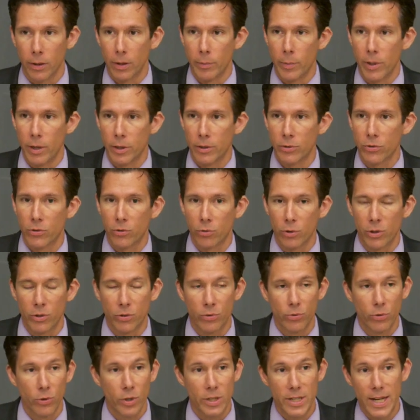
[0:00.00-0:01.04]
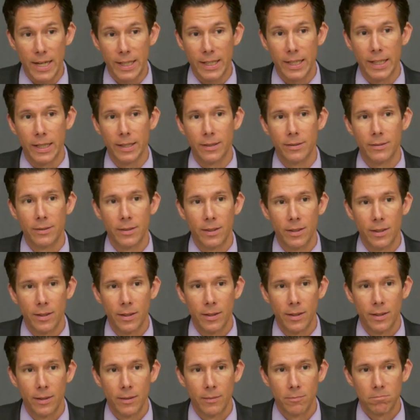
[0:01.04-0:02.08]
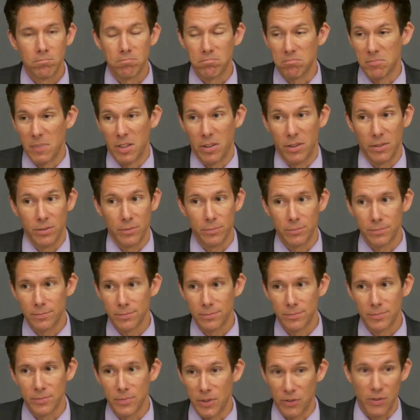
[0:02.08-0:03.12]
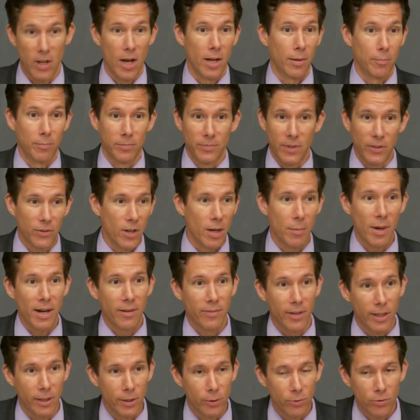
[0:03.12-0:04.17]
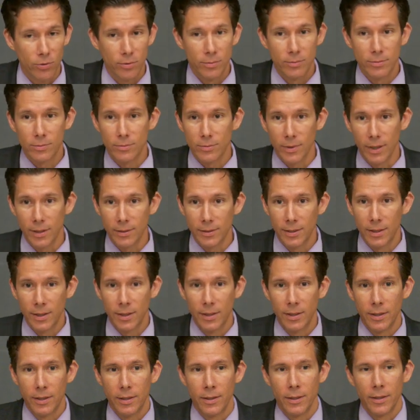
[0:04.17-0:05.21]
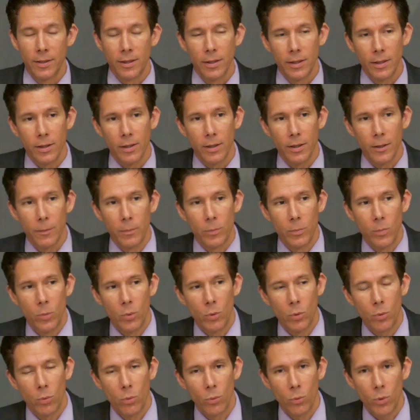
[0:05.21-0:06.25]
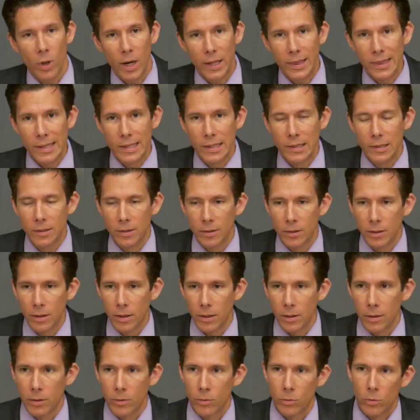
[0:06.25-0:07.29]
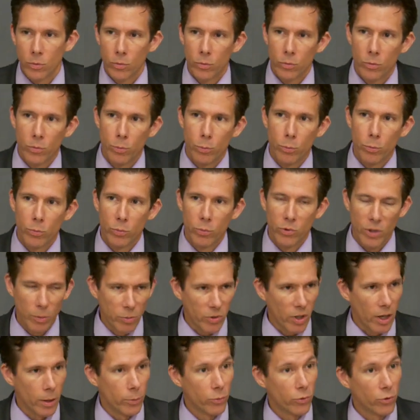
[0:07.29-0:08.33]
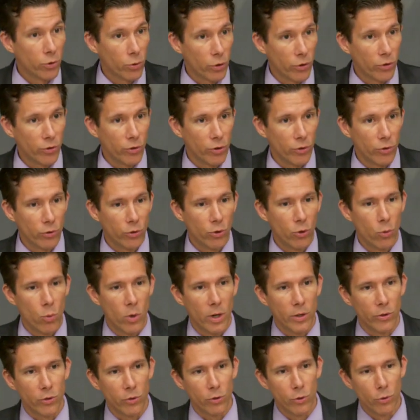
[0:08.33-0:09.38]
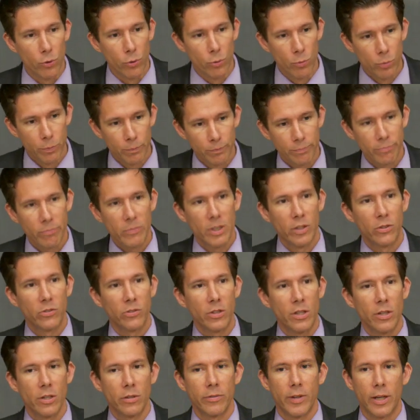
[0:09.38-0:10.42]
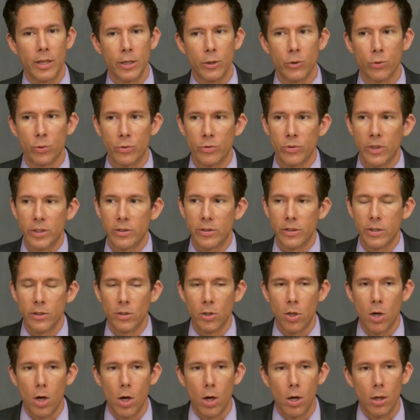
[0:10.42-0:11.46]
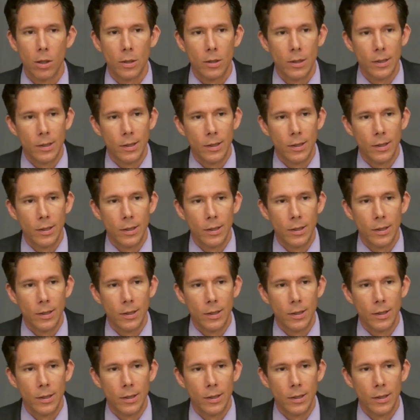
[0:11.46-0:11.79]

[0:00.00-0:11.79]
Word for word: on American streets for a decade. Uh, that's, not, that's not my values, right? Uh, I think uh, sometimes Christians who want to see their values reflected in law